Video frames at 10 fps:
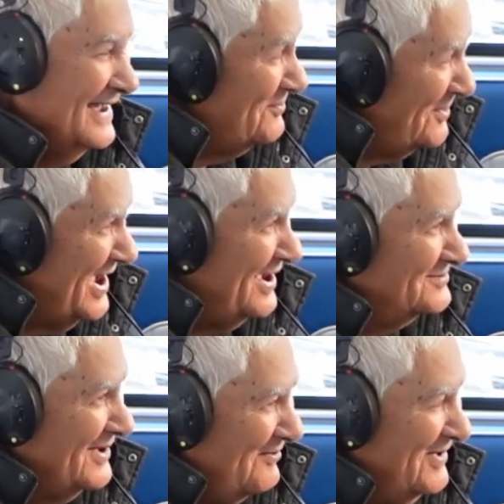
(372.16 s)
Well,
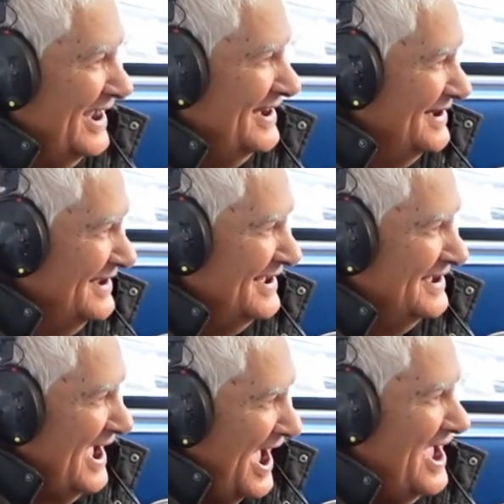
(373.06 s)
I mean,
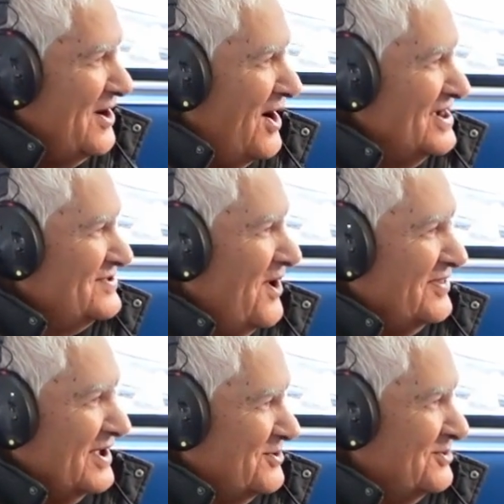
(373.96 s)
but AI is
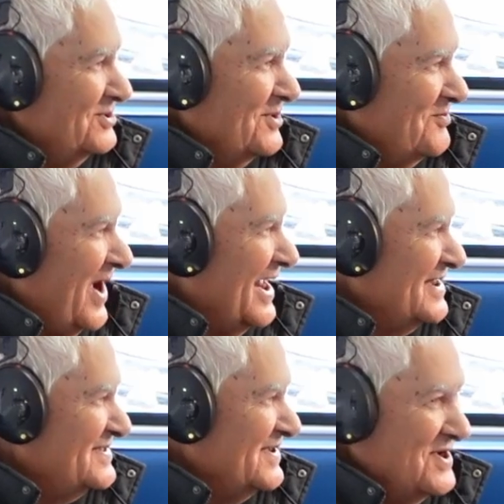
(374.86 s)
neither good nor bad.
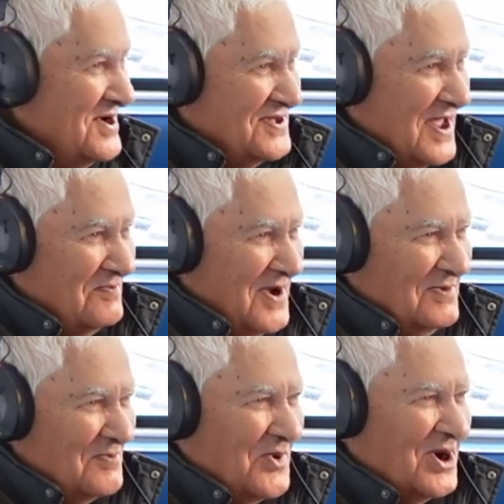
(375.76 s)
It's the use that
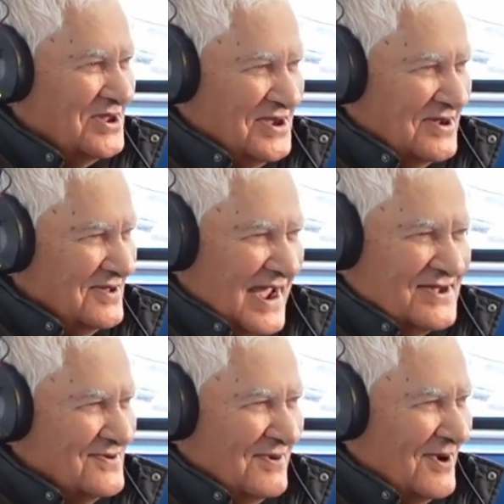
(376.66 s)
people put it to.
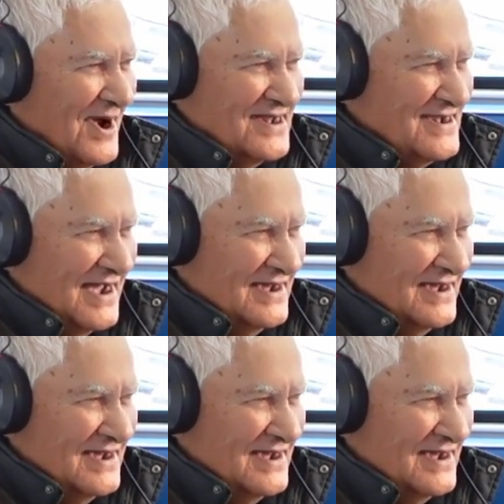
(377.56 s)
That's all I say.